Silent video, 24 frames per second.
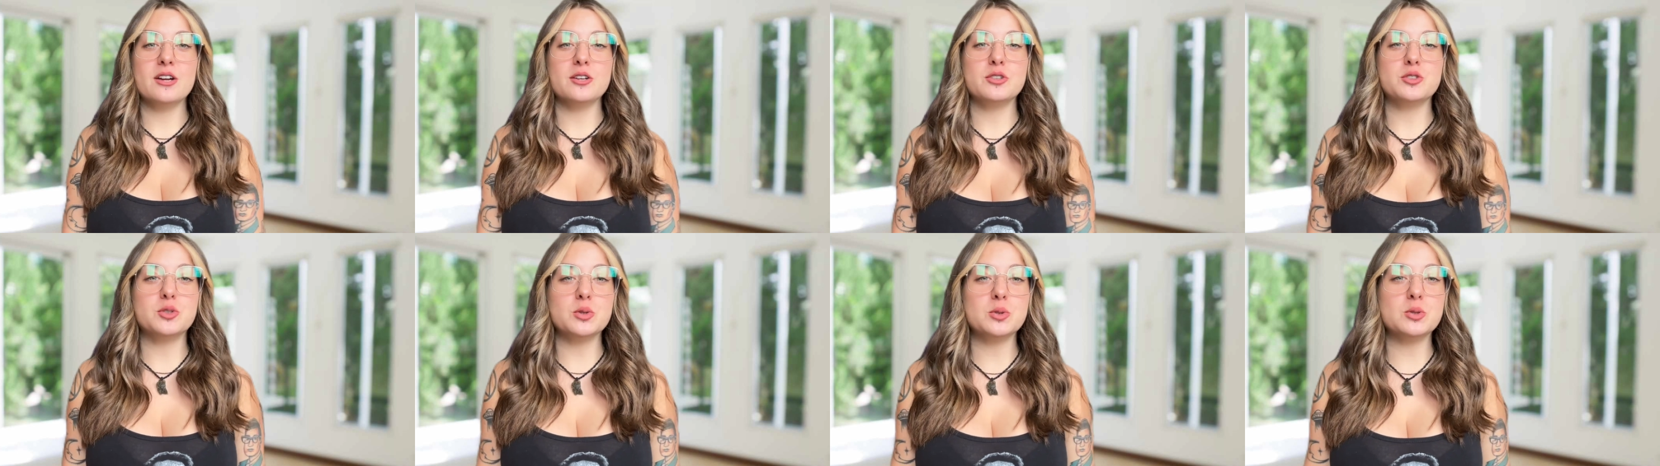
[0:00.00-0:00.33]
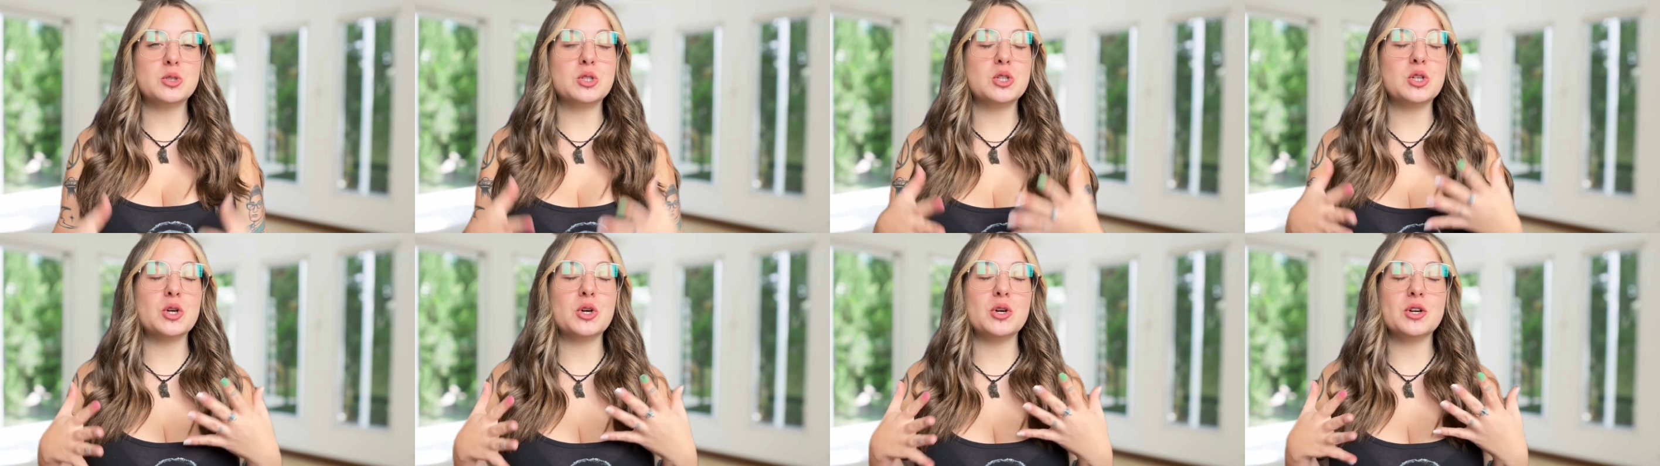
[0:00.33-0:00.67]
due
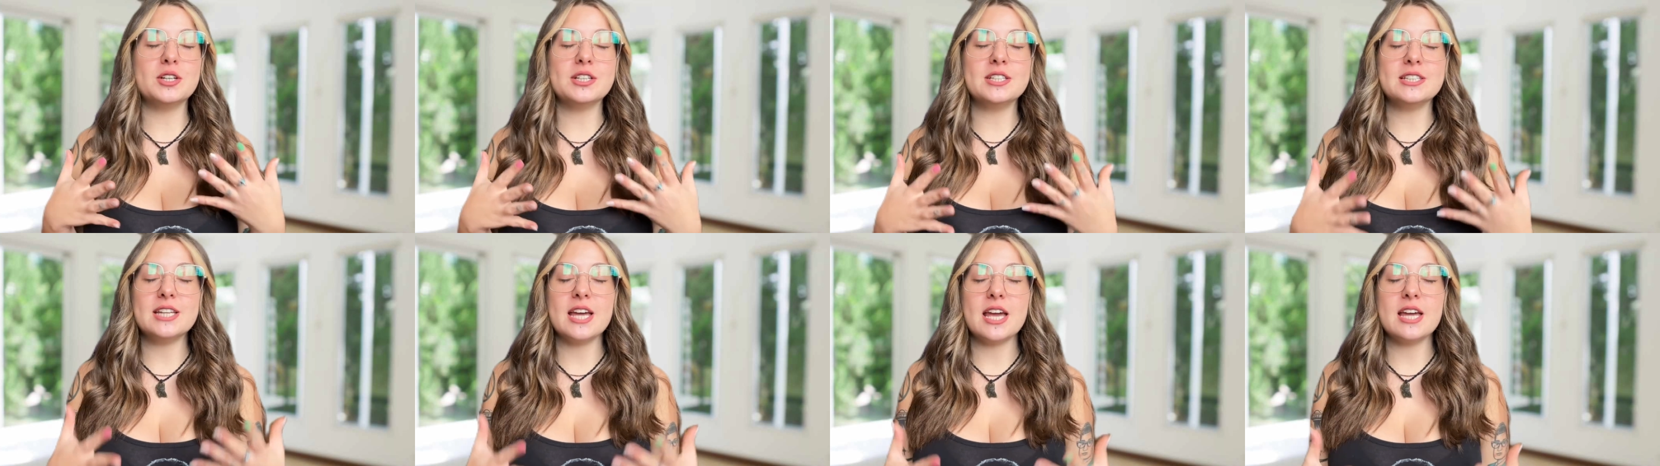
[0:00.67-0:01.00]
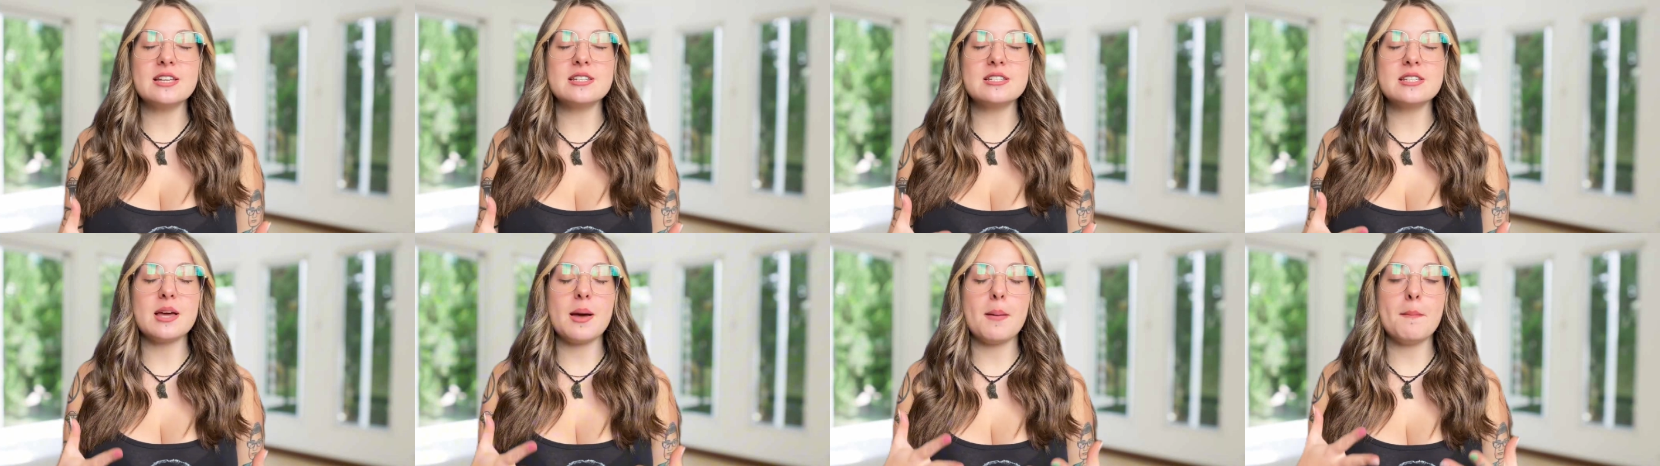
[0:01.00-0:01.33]
to your
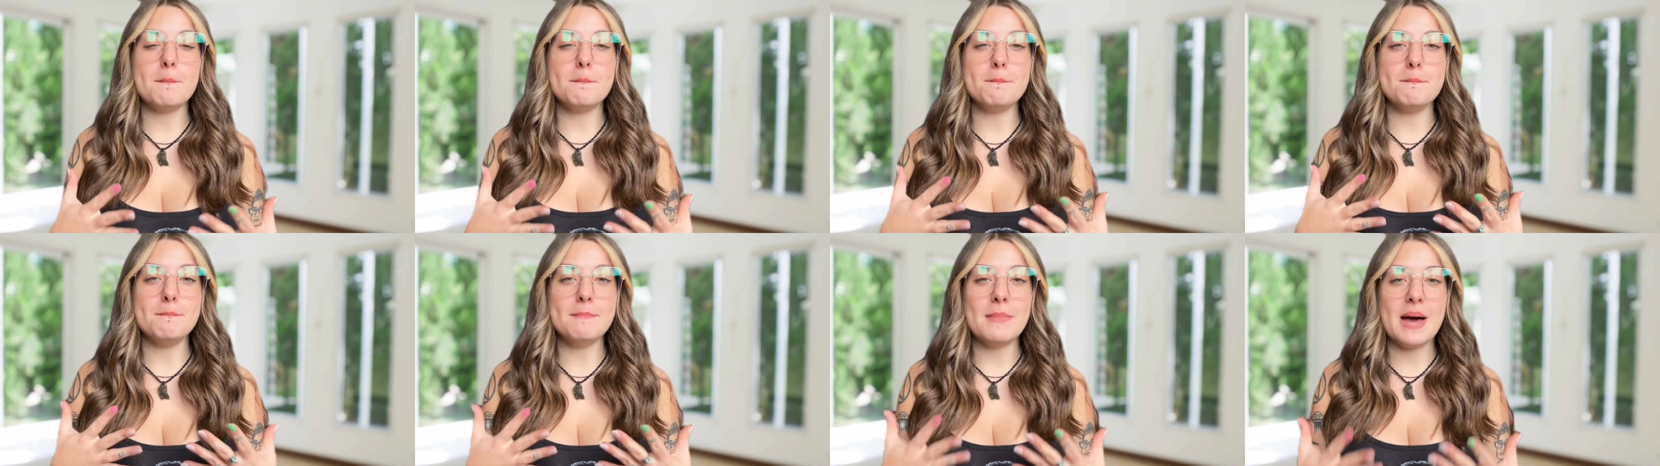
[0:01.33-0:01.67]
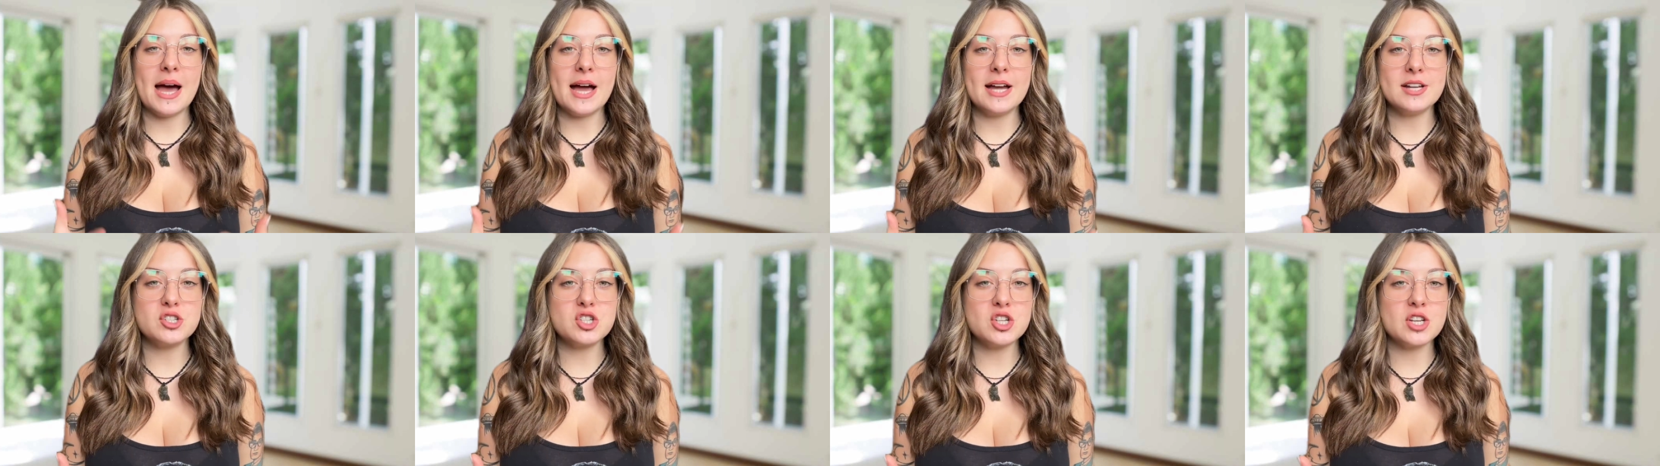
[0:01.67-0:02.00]
innate
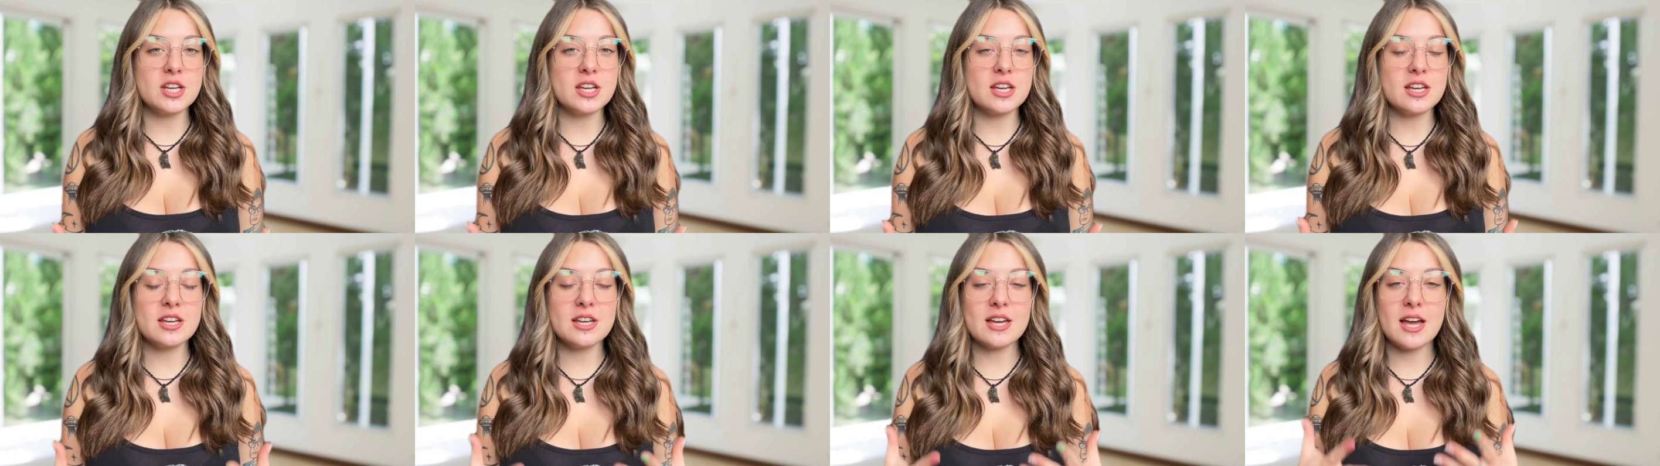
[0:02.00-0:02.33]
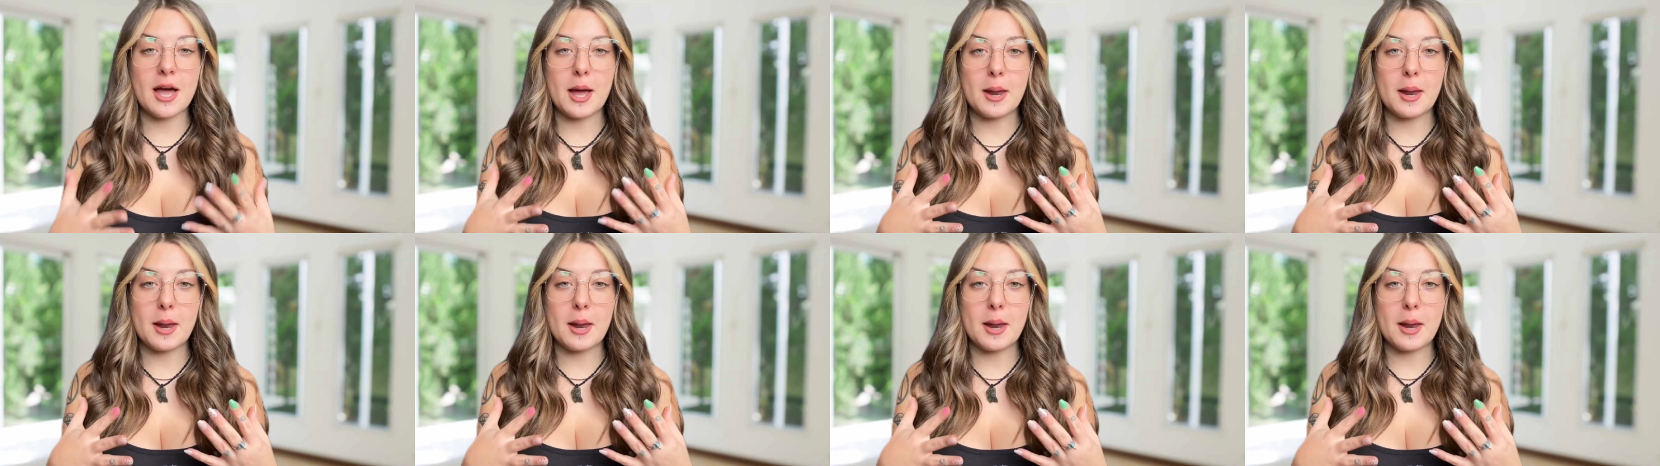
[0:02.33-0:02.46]
magic